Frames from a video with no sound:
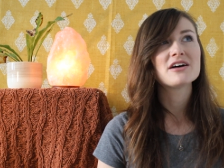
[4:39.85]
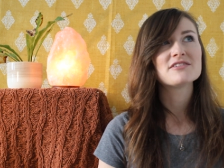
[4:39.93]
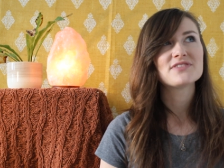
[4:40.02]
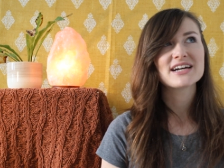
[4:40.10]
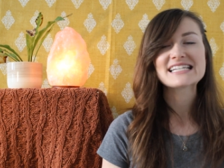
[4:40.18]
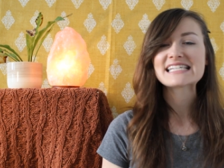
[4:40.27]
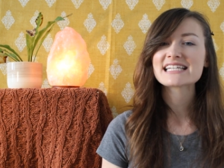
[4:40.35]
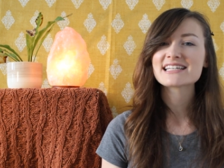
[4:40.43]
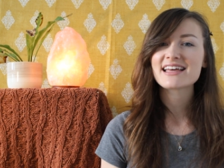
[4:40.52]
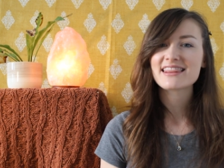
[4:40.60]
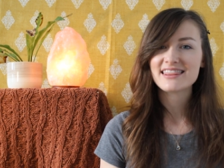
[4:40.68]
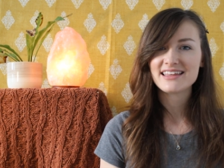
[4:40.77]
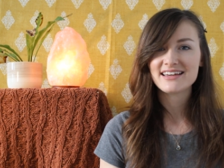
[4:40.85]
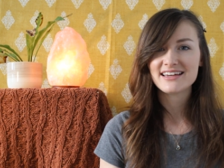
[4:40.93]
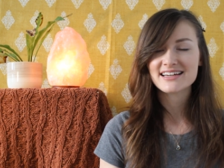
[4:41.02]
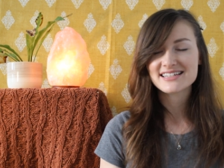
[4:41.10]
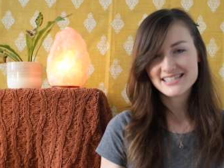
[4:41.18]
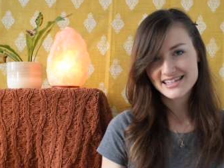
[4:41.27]
finding
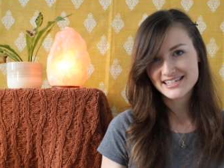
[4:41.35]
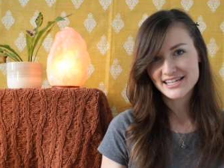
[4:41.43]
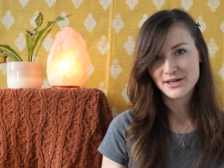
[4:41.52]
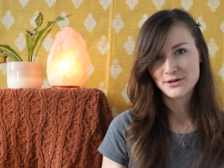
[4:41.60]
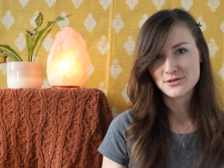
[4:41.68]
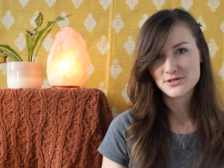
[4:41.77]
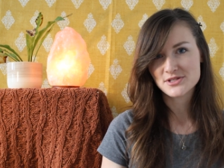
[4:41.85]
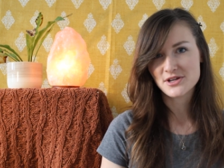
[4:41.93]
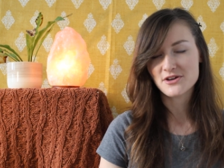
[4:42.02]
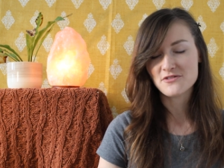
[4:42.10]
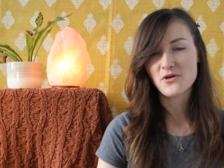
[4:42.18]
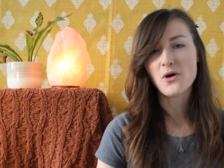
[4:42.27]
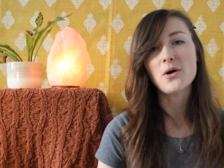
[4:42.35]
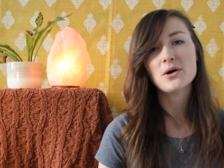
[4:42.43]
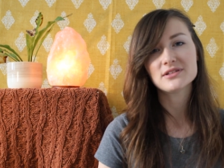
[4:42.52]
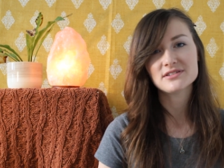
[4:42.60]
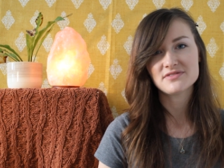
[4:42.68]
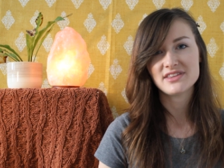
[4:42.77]
the details of
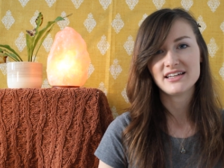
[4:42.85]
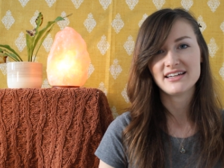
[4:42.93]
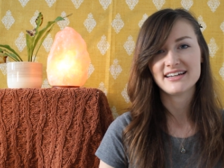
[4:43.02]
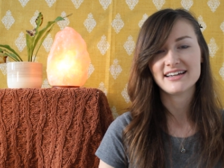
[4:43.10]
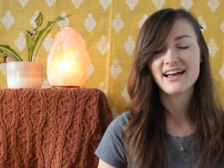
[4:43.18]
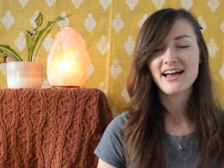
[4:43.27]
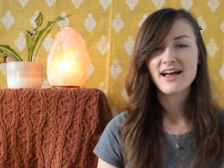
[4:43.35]
all of the